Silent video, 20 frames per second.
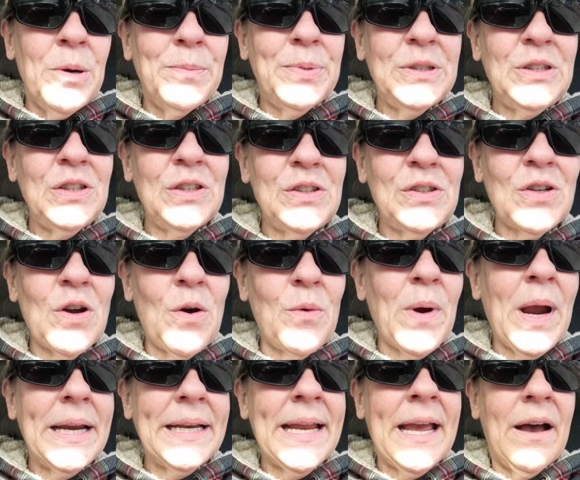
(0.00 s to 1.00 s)
But just don't
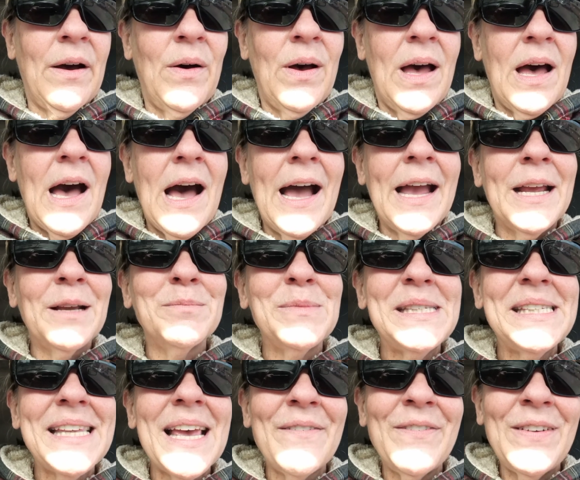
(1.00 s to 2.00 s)
right now. I am
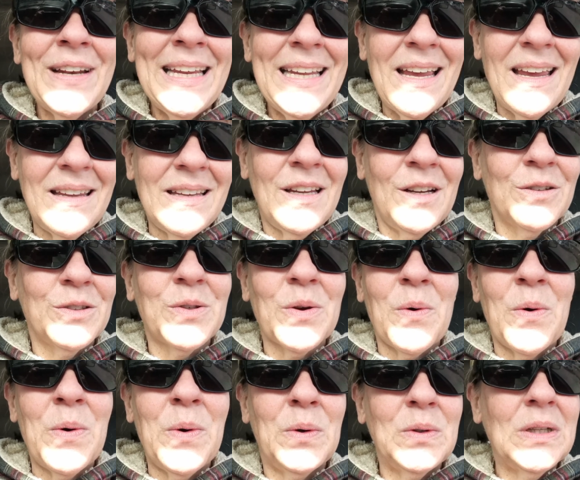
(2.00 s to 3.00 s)
78 years
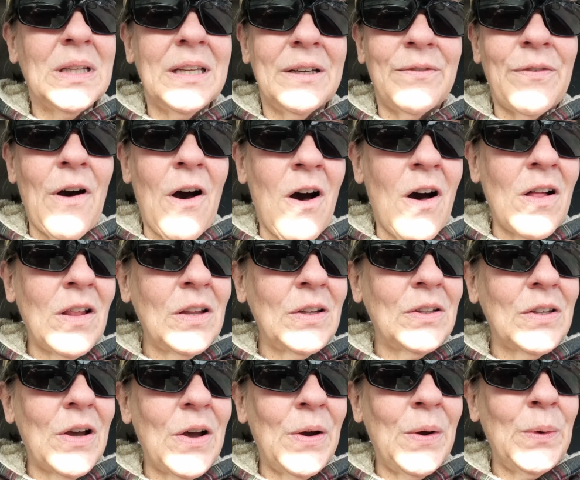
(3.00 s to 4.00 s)
old, live all
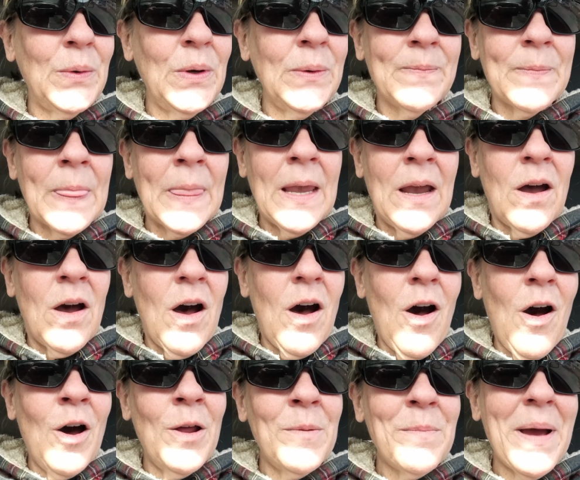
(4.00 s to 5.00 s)
alone
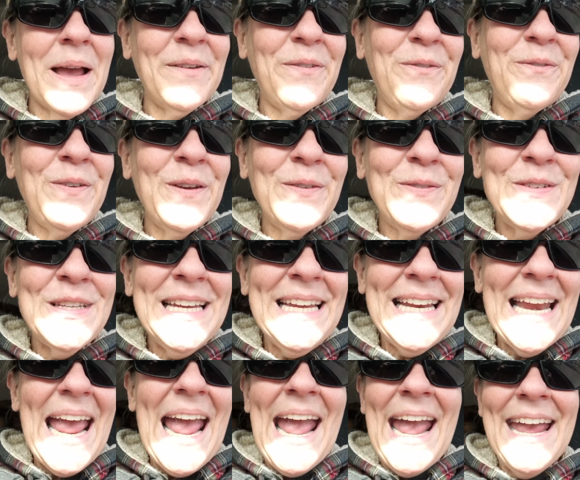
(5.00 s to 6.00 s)
on my
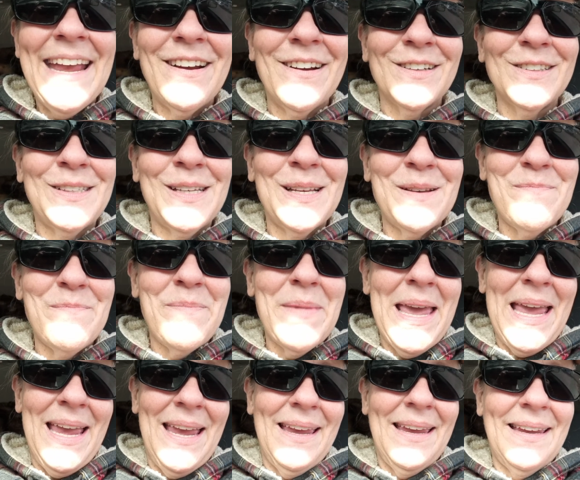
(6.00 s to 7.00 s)
15 acres in
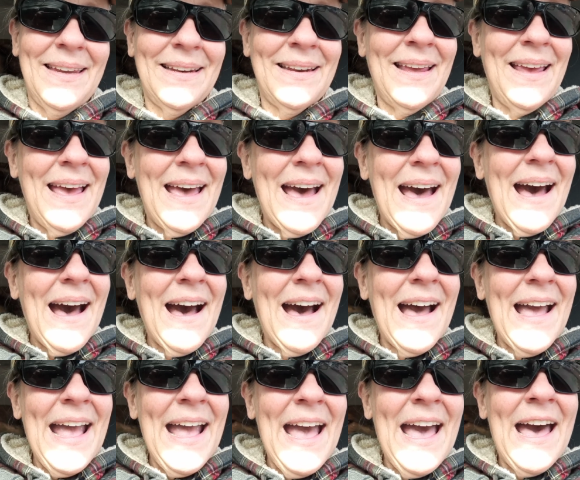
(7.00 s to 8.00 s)
Maine,
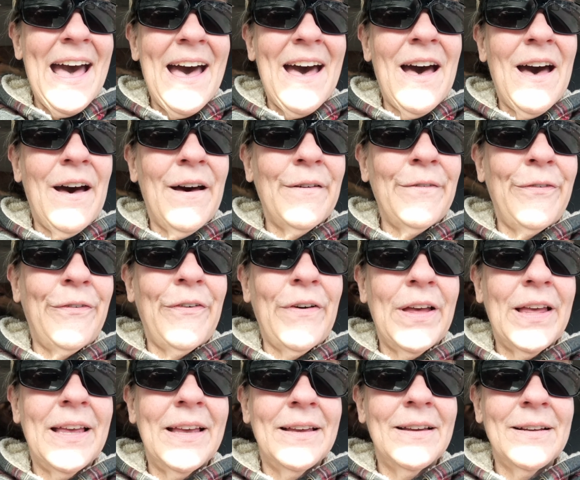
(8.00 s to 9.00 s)
I
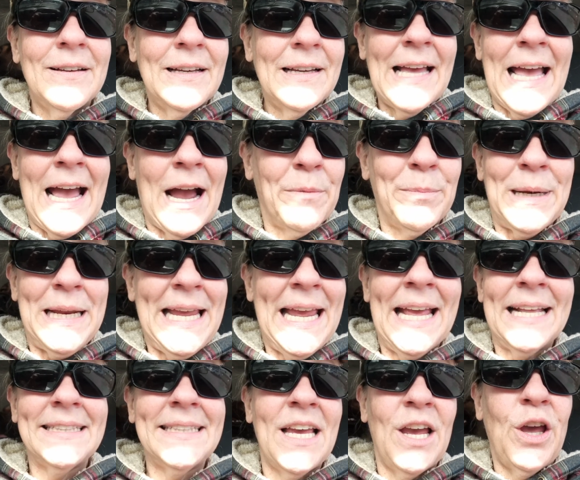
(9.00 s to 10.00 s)
have how many
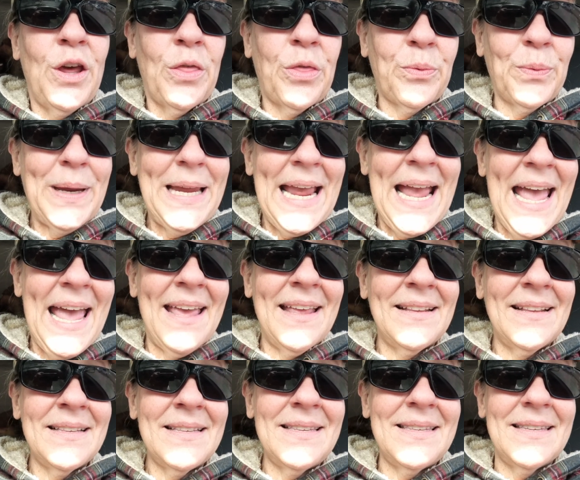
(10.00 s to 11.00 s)
hens? Three
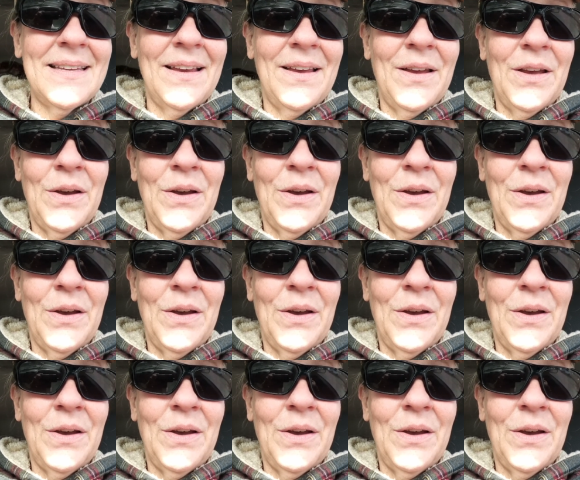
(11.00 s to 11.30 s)
hens